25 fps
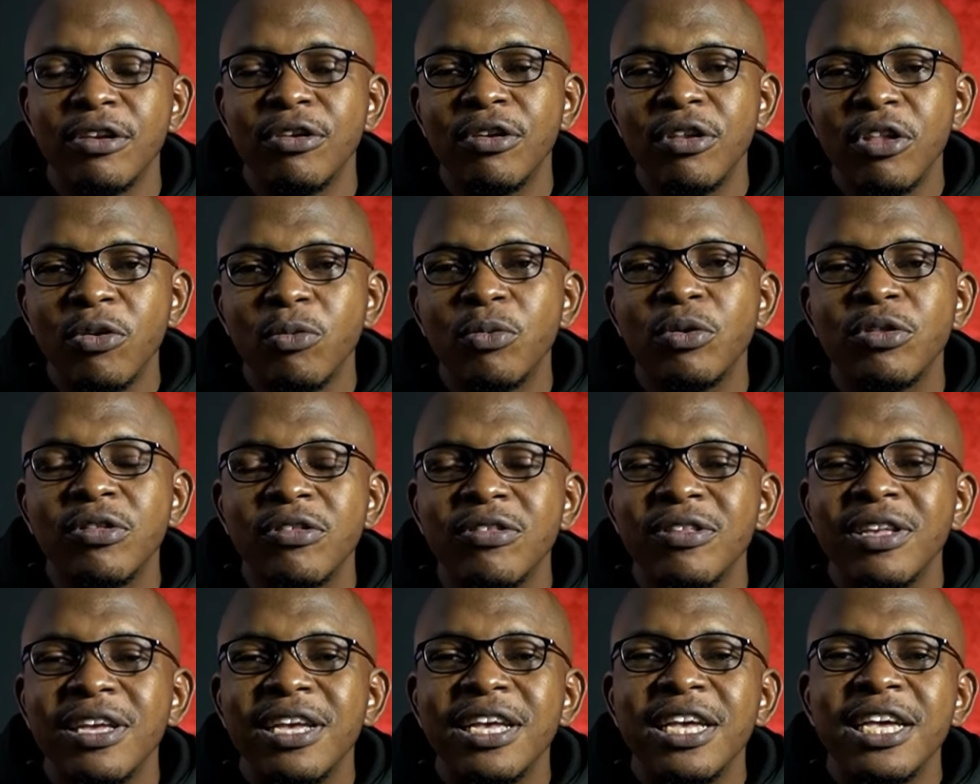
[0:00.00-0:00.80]
In other
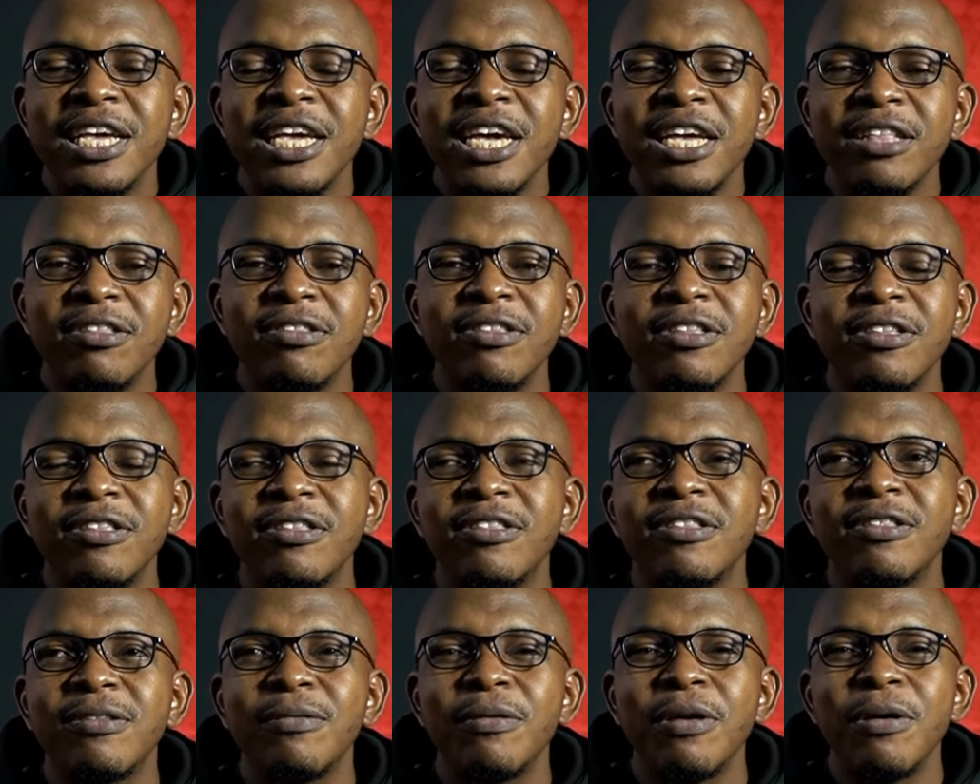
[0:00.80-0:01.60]
words, it
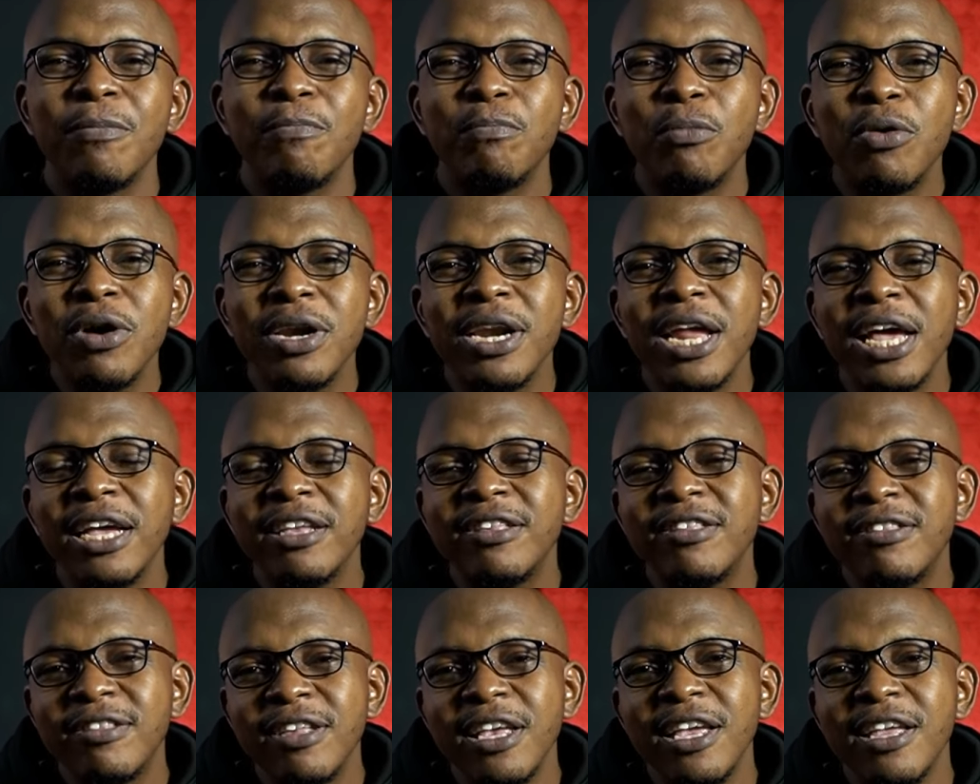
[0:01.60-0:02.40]
is more
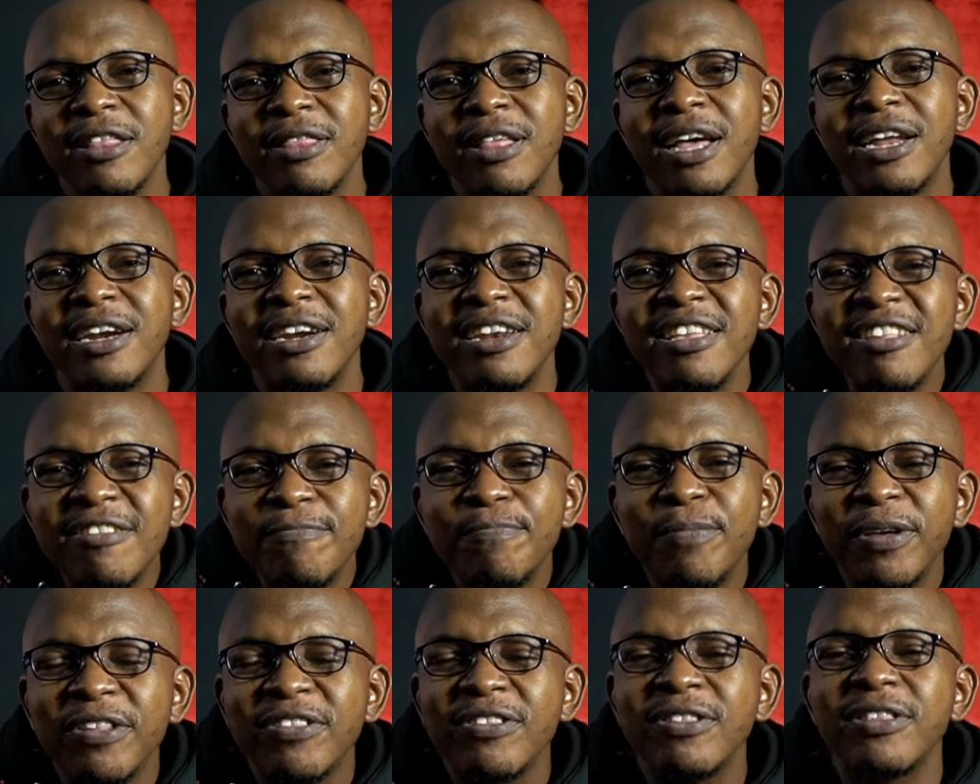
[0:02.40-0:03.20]
like saying that this
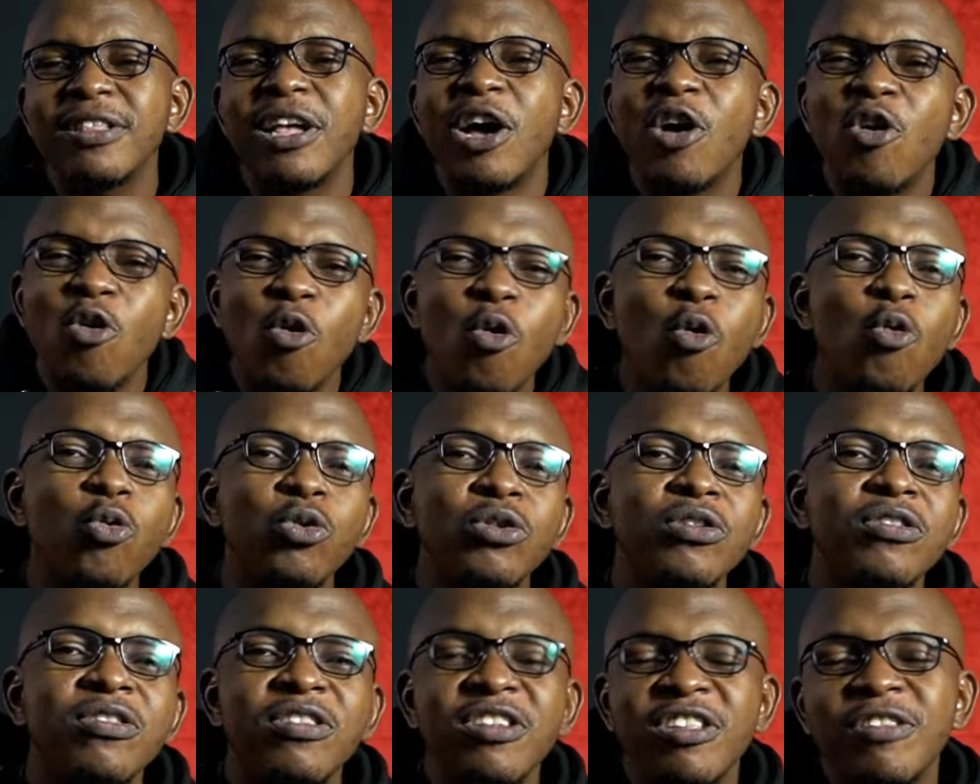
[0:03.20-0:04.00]
person now
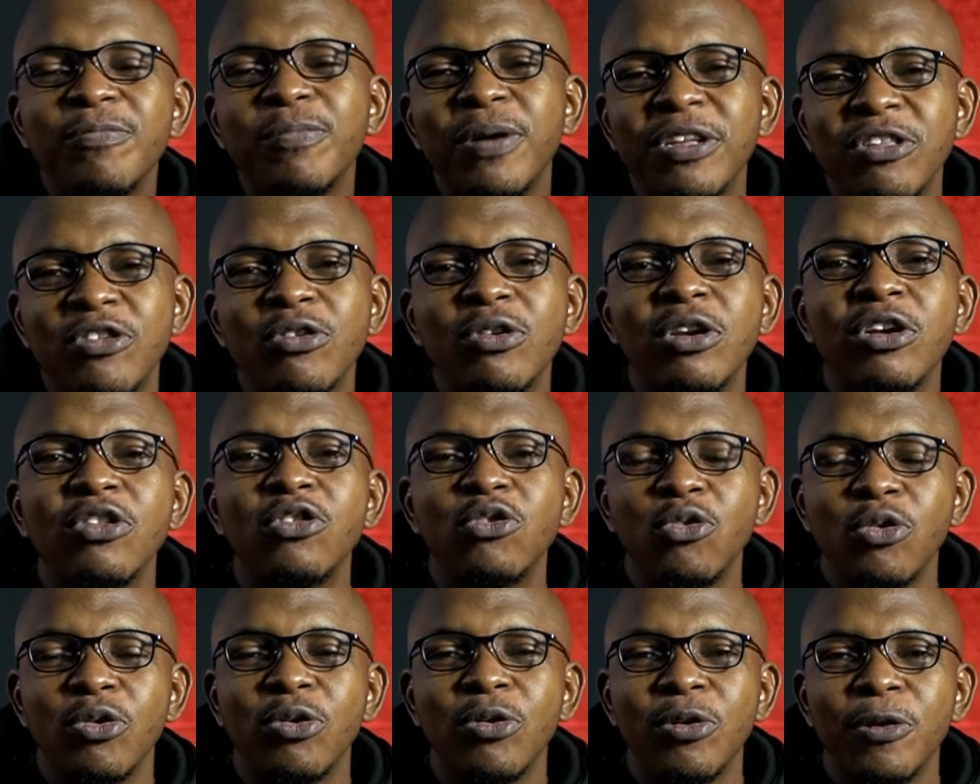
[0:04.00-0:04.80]
owns this particular
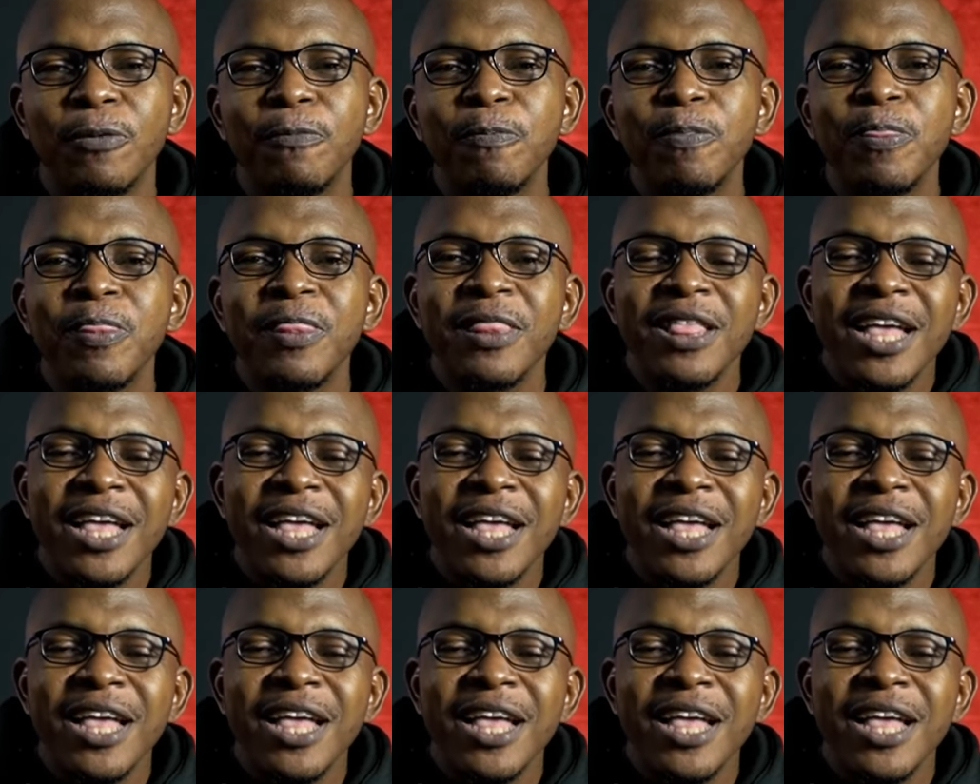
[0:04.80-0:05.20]
token